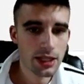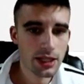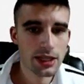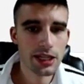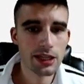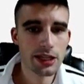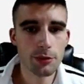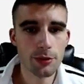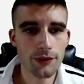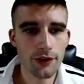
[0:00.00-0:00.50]

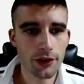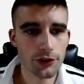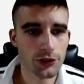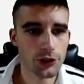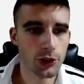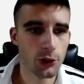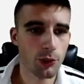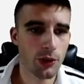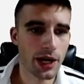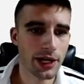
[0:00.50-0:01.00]
Then we move on
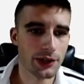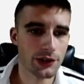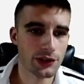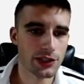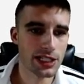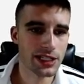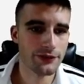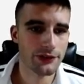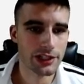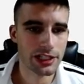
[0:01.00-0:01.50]
to the wide
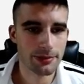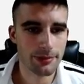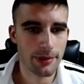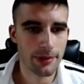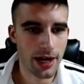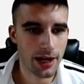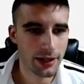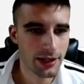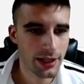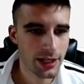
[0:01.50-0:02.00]
receiver
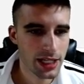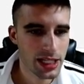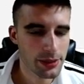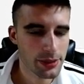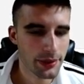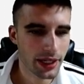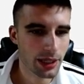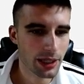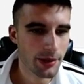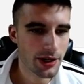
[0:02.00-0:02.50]
spot.
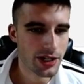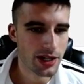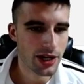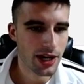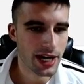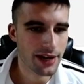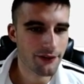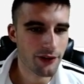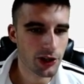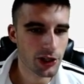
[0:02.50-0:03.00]
We got a bunch of
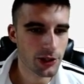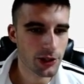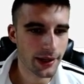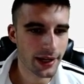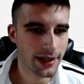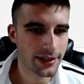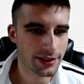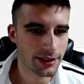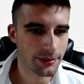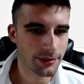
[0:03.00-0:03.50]
high volume
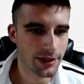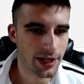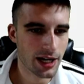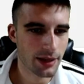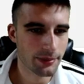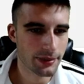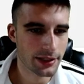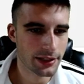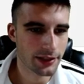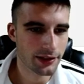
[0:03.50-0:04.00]
guys up
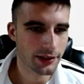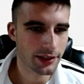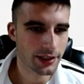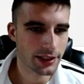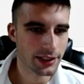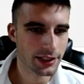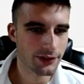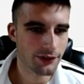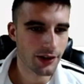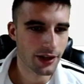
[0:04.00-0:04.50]
top here
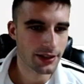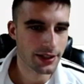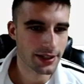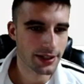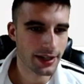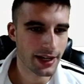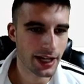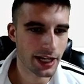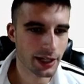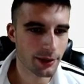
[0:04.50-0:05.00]
in
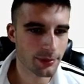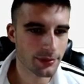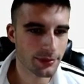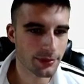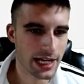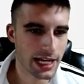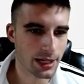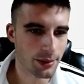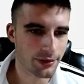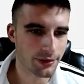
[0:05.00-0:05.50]
Devontae Adams,
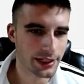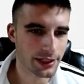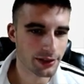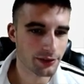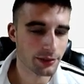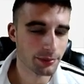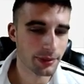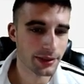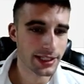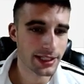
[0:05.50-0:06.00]
Adam
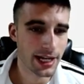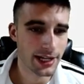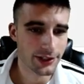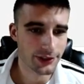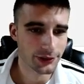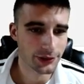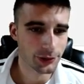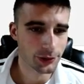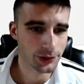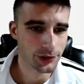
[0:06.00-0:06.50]
Thielen,
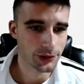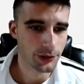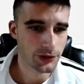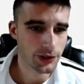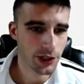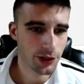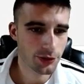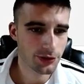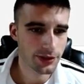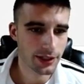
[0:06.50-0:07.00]
potentially Julio
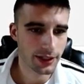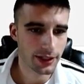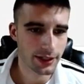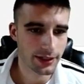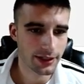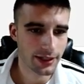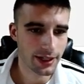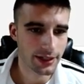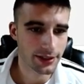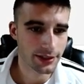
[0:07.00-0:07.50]
Jones,
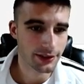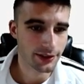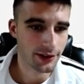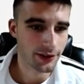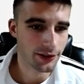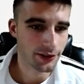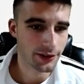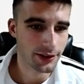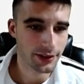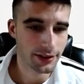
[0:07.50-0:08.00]
and Kenny
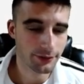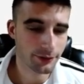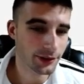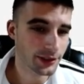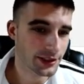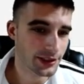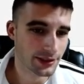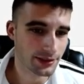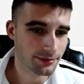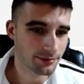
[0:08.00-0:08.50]
Galladay. And
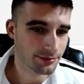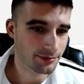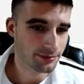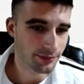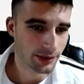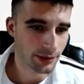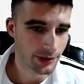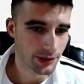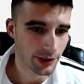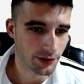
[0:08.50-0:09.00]
really,
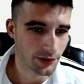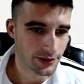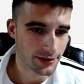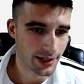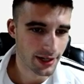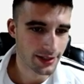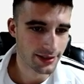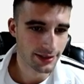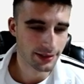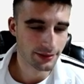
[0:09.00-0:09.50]
pretty much all these
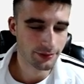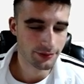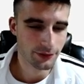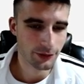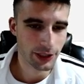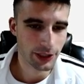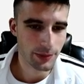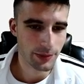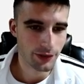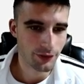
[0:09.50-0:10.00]
guys get
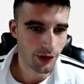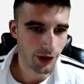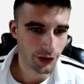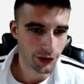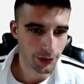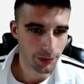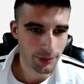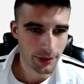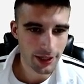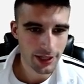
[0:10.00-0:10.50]
quite a bit of
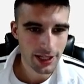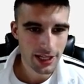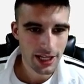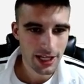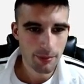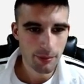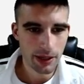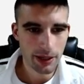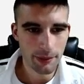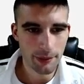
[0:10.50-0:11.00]
volume.
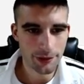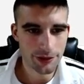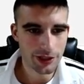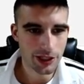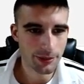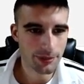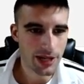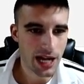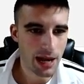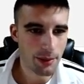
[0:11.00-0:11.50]
But anyway, we'll
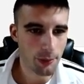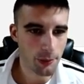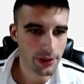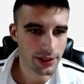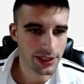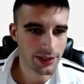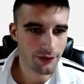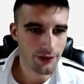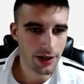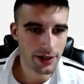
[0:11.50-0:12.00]
start up top
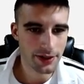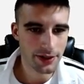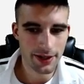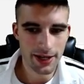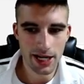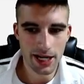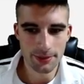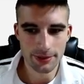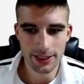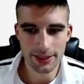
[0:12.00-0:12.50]
with Devontae
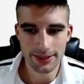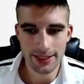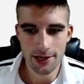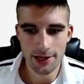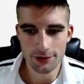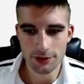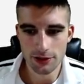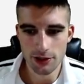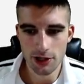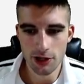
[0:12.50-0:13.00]
Adams at
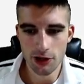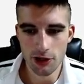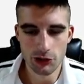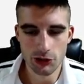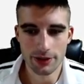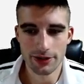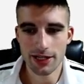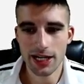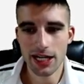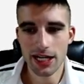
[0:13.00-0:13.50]

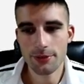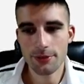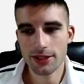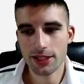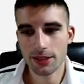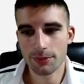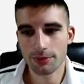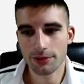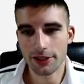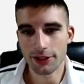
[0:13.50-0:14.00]
$8,000. We thought he was
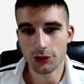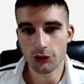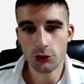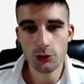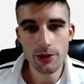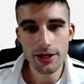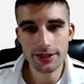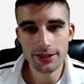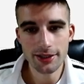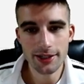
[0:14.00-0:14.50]
going to play
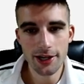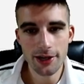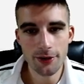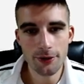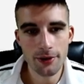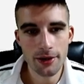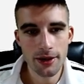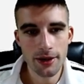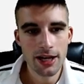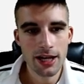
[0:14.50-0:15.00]
2 weeks
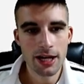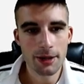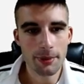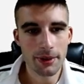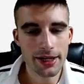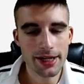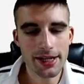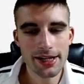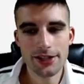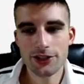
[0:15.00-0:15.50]
ago,
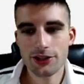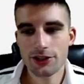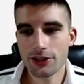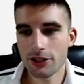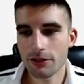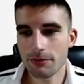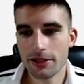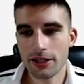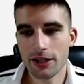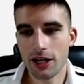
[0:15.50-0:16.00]
but he
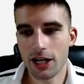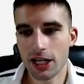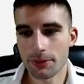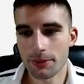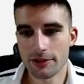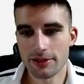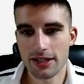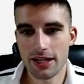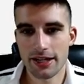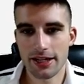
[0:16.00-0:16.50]
should be
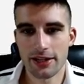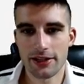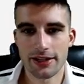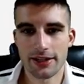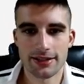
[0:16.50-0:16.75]
100% here.